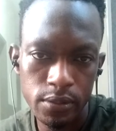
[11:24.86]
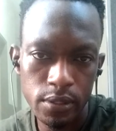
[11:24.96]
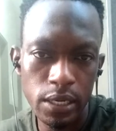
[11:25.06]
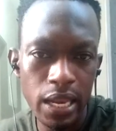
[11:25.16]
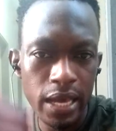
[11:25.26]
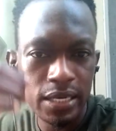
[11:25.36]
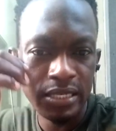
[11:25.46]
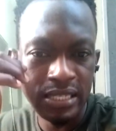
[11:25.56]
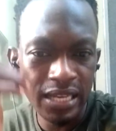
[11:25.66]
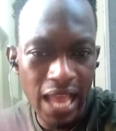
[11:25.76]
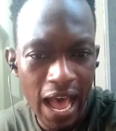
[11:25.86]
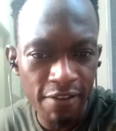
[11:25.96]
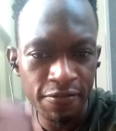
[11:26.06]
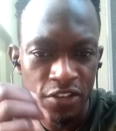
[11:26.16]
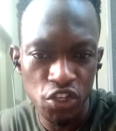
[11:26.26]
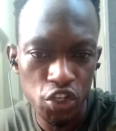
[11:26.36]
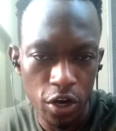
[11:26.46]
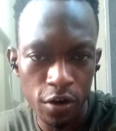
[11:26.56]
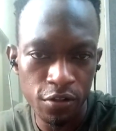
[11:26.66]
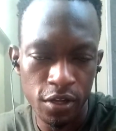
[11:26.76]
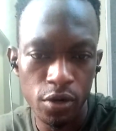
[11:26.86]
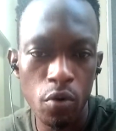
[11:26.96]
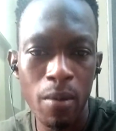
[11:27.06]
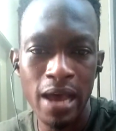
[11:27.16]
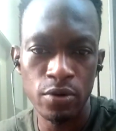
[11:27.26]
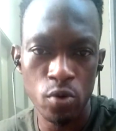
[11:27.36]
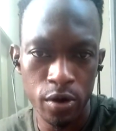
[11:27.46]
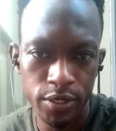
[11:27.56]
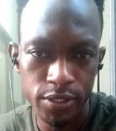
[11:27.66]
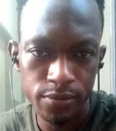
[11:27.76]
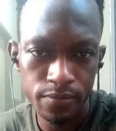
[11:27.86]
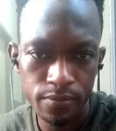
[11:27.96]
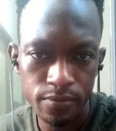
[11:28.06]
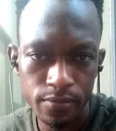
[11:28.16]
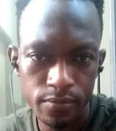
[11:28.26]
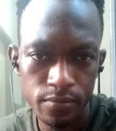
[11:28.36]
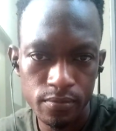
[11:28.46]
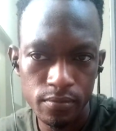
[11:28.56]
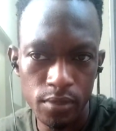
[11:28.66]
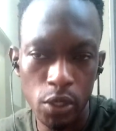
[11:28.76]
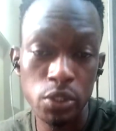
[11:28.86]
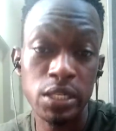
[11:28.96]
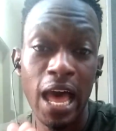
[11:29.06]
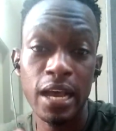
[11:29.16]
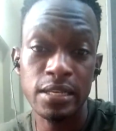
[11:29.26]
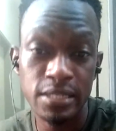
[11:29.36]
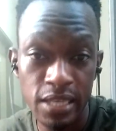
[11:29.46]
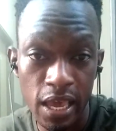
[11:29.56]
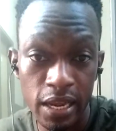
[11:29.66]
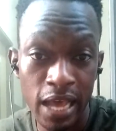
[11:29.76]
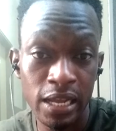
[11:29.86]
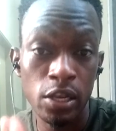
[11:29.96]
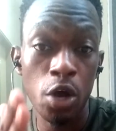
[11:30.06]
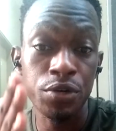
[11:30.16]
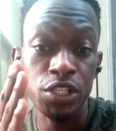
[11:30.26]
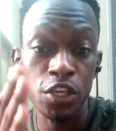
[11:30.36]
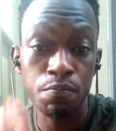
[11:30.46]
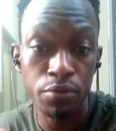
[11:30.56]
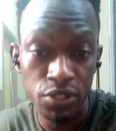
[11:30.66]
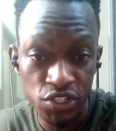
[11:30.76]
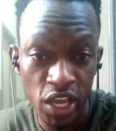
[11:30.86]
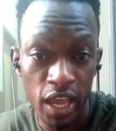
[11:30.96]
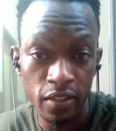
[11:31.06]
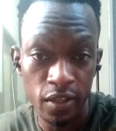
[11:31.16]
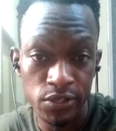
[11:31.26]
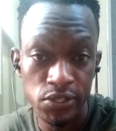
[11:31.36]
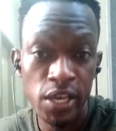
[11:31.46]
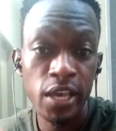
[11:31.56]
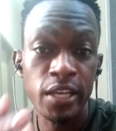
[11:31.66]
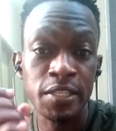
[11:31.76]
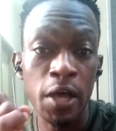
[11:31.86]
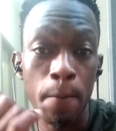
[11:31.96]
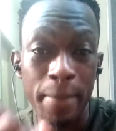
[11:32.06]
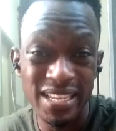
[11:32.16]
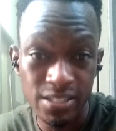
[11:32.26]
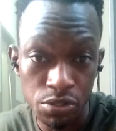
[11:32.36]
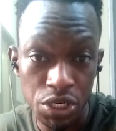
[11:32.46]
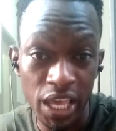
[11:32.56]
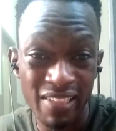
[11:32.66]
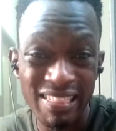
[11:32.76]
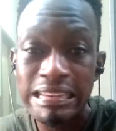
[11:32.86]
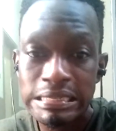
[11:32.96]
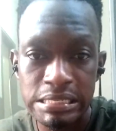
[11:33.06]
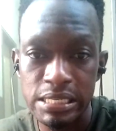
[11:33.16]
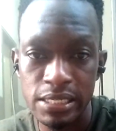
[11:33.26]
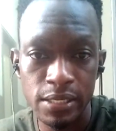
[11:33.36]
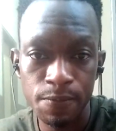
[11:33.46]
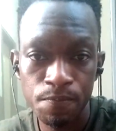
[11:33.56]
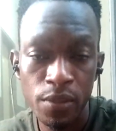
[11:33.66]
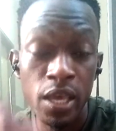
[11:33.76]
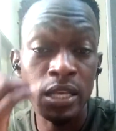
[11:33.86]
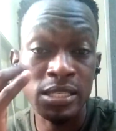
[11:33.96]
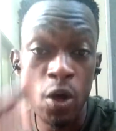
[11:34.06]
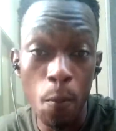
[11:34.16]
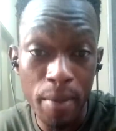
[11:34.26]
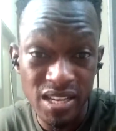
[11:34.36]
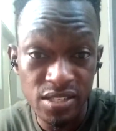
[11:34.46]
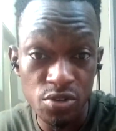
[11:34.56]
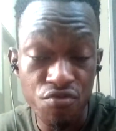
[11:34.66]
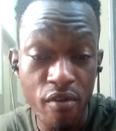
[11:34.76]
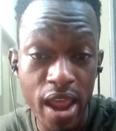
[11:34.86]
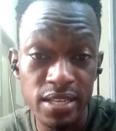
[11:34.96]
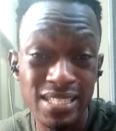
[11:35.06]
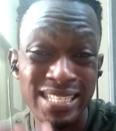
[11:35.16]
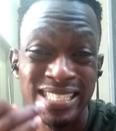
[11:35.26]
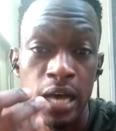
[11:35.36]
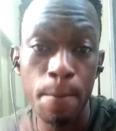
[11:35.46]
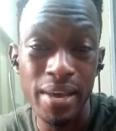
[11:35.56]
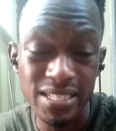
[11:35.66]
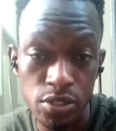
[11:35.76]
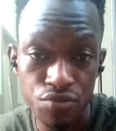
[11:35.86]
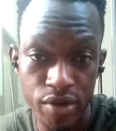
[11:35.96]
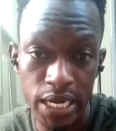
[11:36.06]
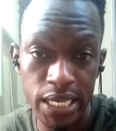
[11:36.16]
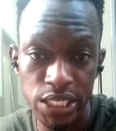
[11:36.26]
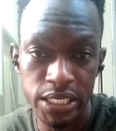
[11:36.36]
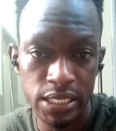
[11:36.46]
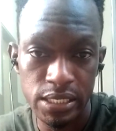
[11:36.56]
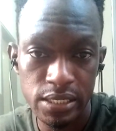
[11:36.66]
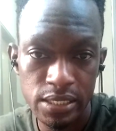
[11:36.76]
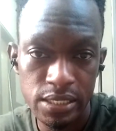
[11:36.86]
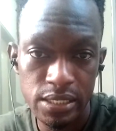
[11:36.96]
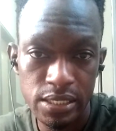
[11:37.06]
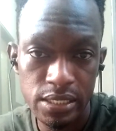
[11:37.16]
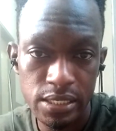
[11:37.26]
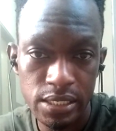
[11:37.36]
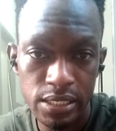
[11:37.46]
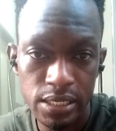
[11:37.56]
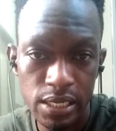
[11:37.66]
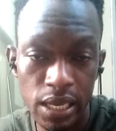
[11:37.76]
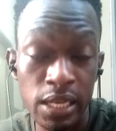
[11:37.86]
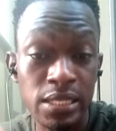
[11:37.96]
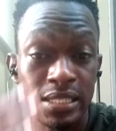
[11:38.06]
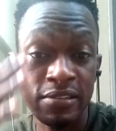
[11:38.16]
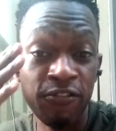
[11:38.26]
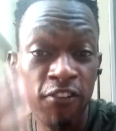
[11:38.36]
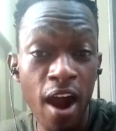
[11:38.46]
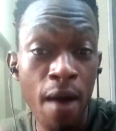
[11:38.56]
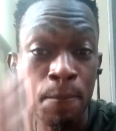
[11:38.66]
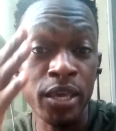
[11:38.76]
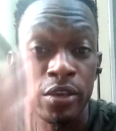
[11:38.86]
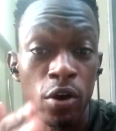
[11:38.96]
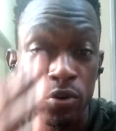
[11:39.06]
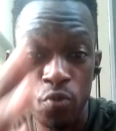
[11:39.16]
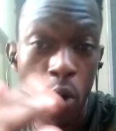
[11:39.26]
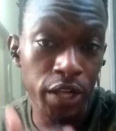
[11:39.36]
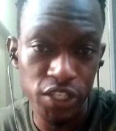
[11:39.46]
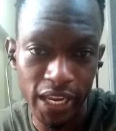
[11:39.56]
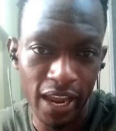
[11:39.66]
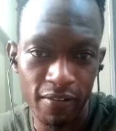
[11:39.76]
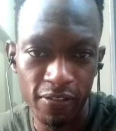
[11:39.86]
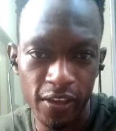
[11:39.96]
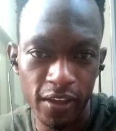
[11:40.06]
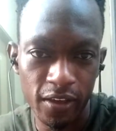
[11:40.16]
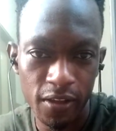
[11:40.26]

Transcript: Let us love each other no matter what. Because like I said, and I'll always keep on saying this, it's not based on ethnicity. It's not based on race. It is not based on religion. It is far beyond what you can think.